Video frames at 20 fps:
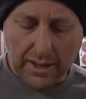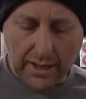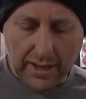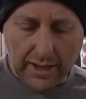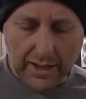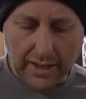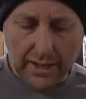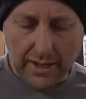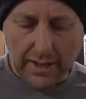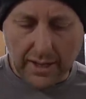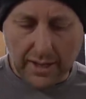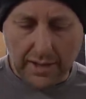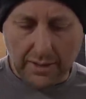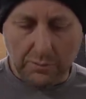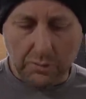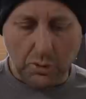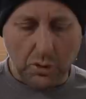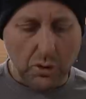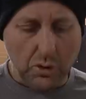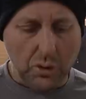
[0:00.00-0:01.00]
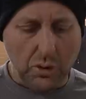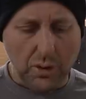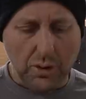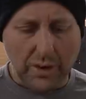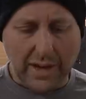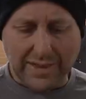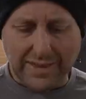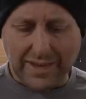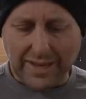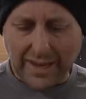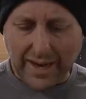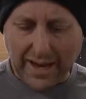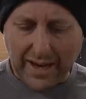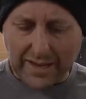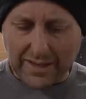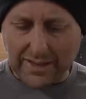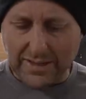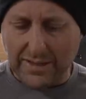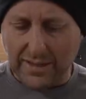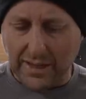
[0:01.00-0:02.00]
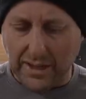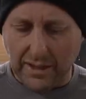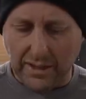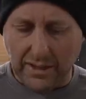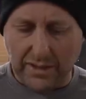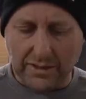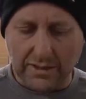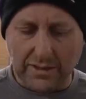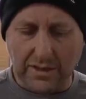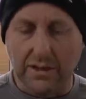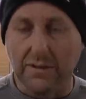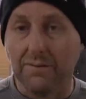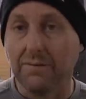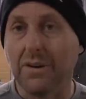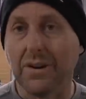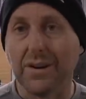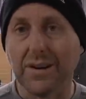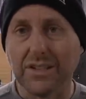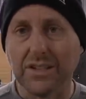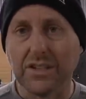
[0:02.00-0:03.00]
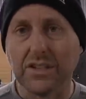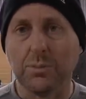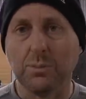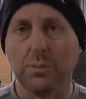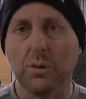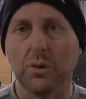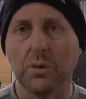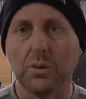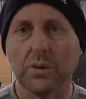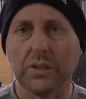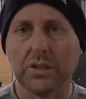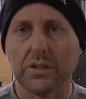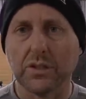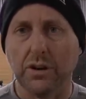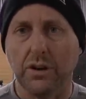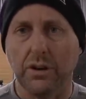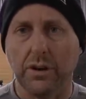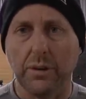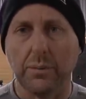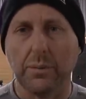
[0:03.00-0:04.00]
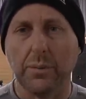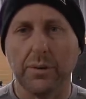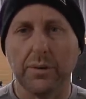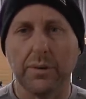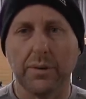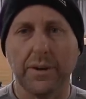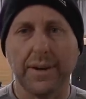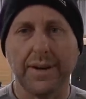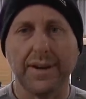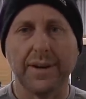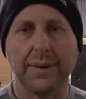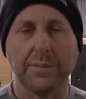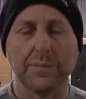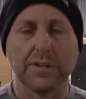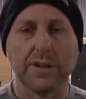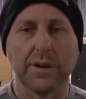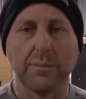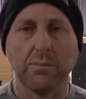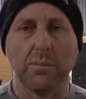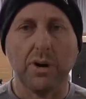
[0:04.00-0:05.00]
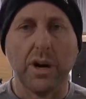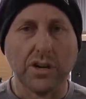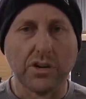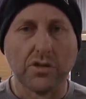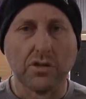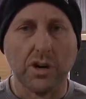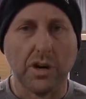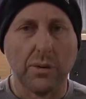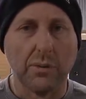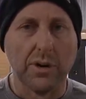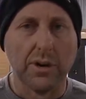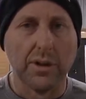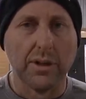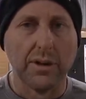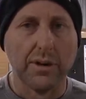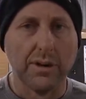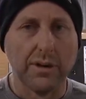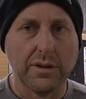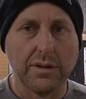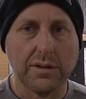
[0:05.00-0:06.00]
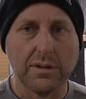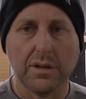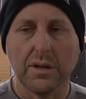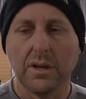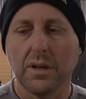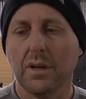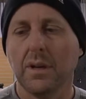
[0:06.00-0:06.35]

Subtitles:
Or I think Axel has got a very small scope, so I might try one of those.